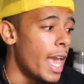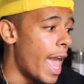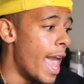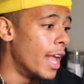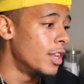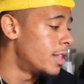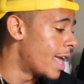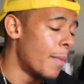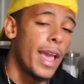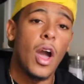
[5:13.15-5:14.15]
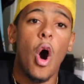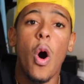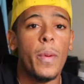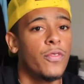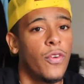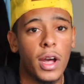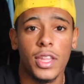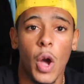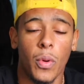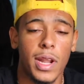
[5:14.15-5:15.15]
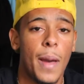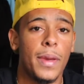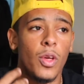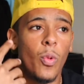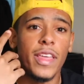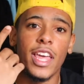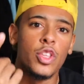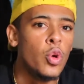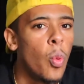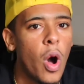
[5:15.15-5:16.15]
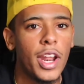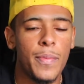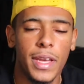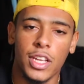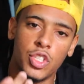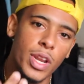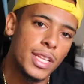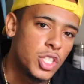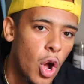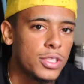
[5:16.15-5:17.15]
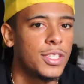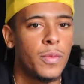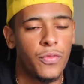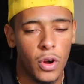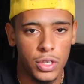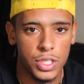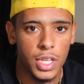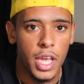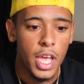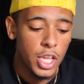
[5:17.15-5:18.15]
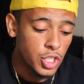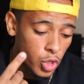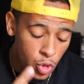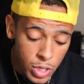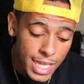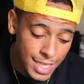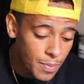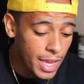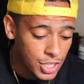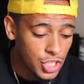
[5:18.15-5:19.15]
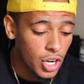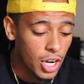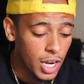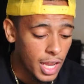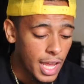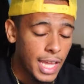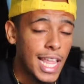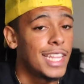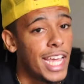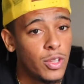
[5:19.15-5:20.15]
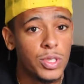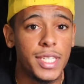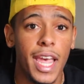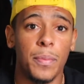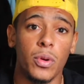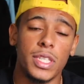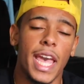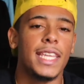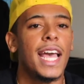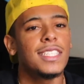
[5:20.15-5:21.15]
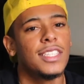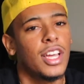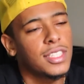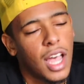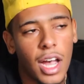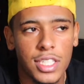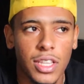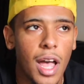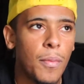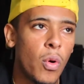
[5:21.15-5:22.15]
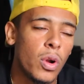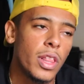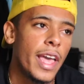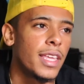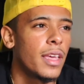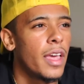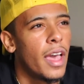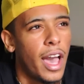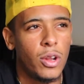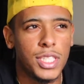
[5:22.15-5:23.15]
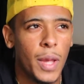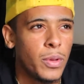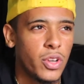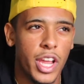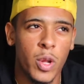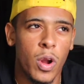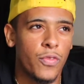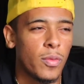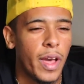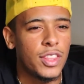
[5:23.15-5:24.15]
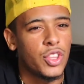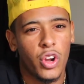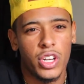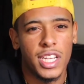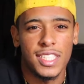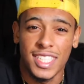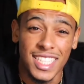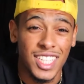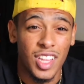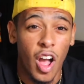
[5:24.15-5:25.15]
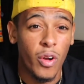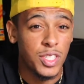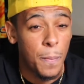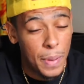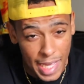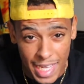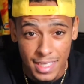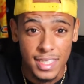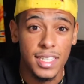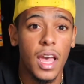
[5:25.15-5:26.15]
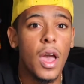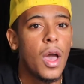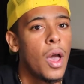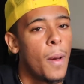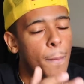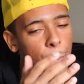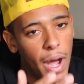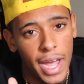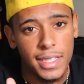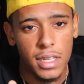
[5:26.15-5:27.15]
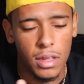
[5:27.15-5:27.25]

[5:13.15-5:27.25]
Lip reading: and they might all be fucked up or not be the way that you want it because you didn't talk to them first. So you need to make sure that they do samples. And yes, it does cost a lot more. Like, I know samples are anywhere from like $30 to $60 a piece, but